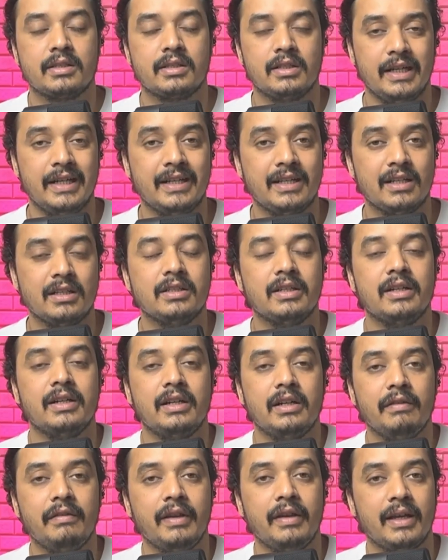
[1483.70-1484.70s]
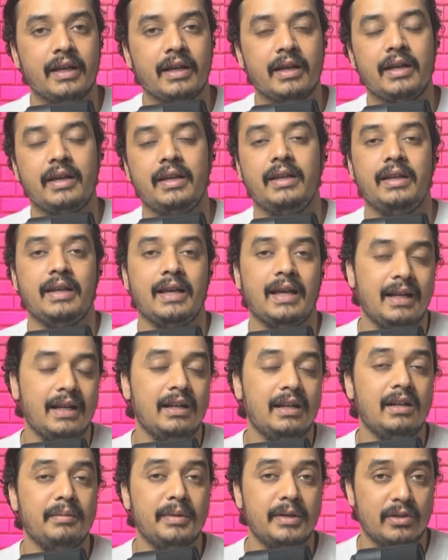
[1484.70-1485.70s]
latest generative AI
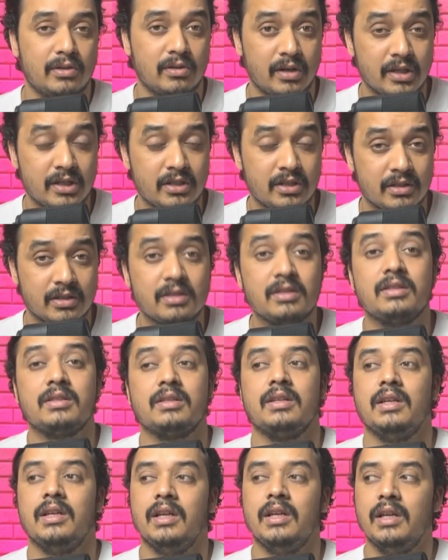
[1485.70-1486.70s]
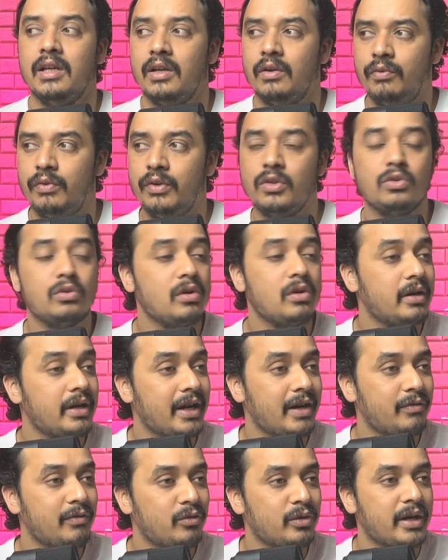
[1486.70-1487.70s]
LLM introductions, we do not
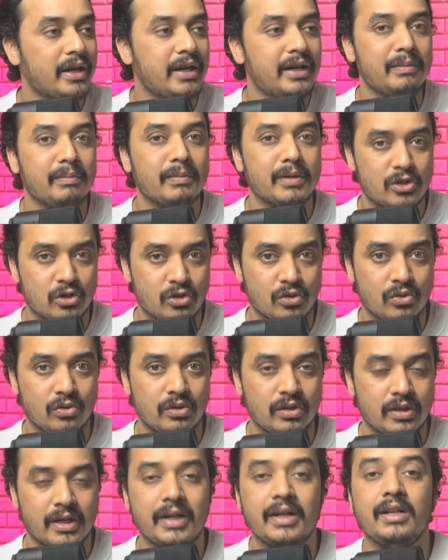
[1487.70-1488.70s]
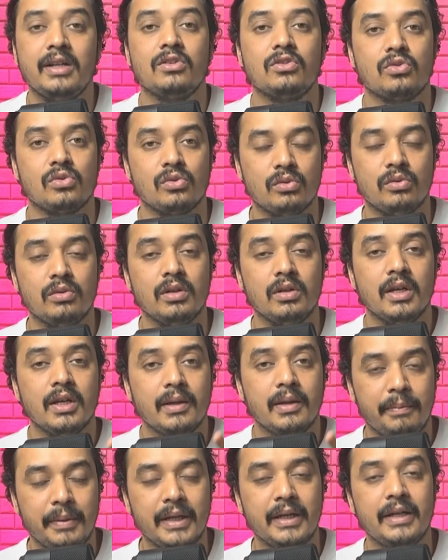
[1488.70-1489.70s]
have to write much code, right? So
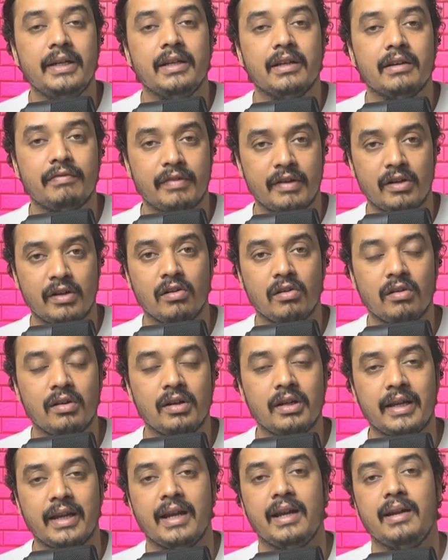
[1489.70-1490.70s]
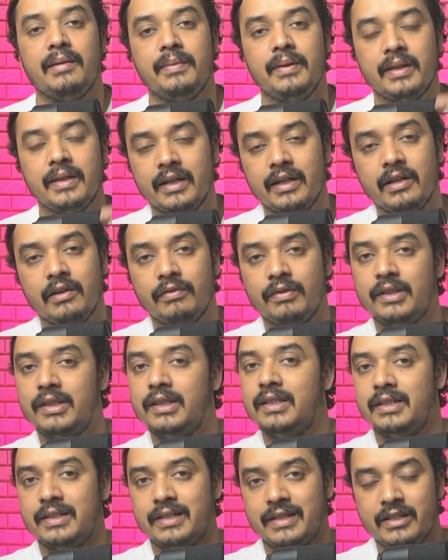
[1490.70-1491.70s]
PDF and all can be read with
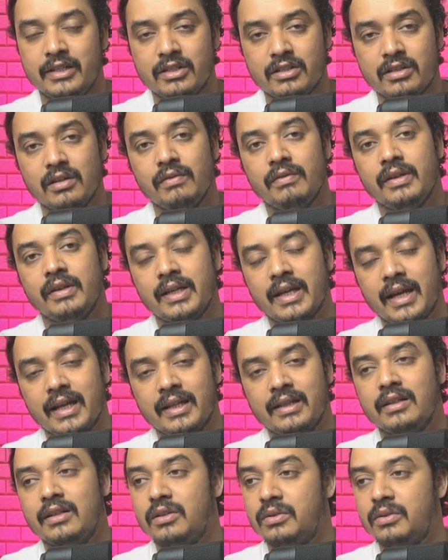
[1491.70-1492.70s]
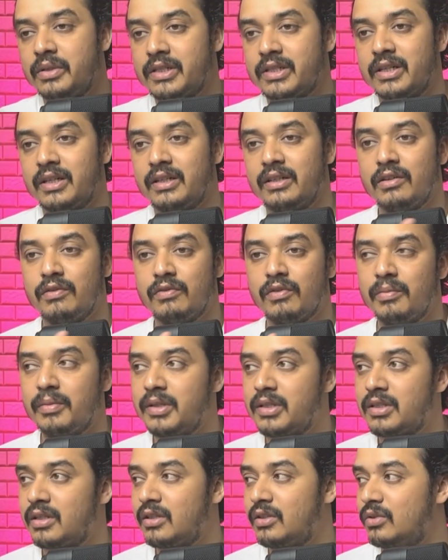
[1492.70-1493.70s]
the traditional way, and then to extract the
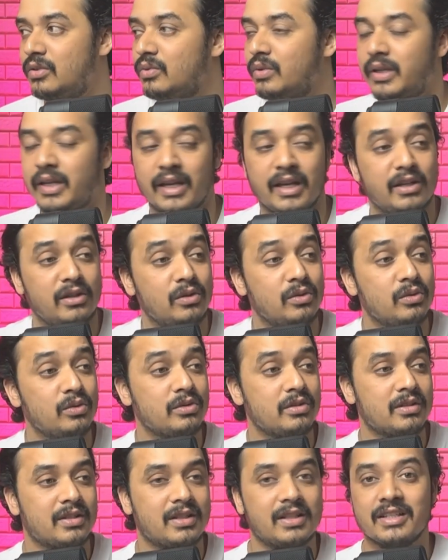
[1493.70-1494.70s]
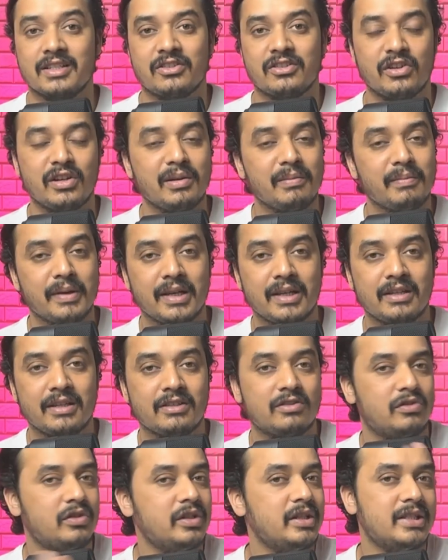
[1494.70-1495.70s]
information you can use the string
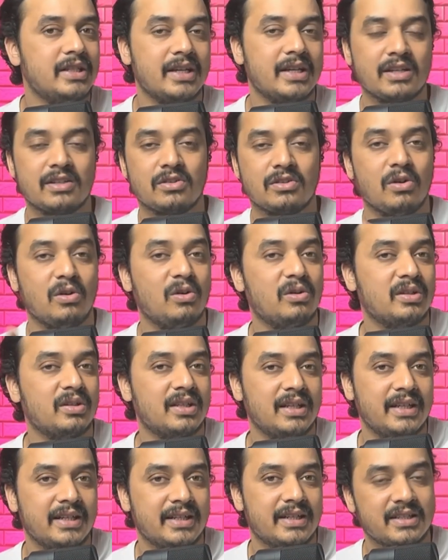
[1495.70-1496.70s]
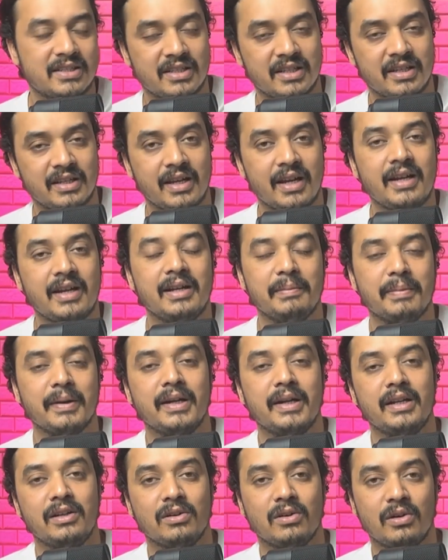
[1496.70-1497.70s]
based regex or the latest gen AI
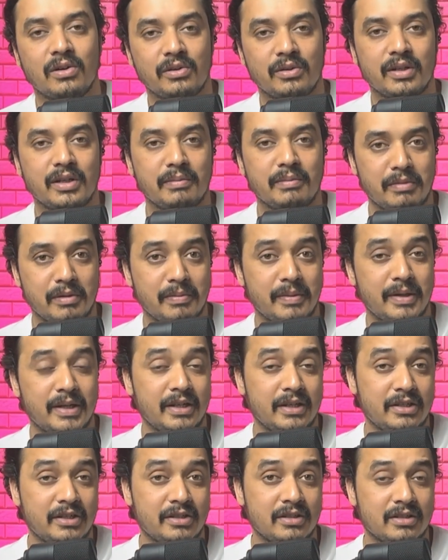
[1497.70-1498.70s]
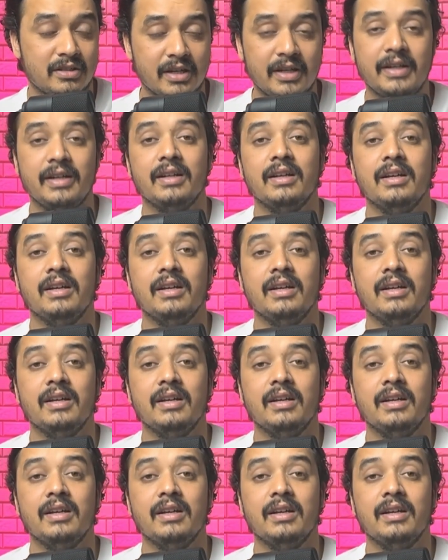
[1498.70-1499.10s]
depending on your implementations, right?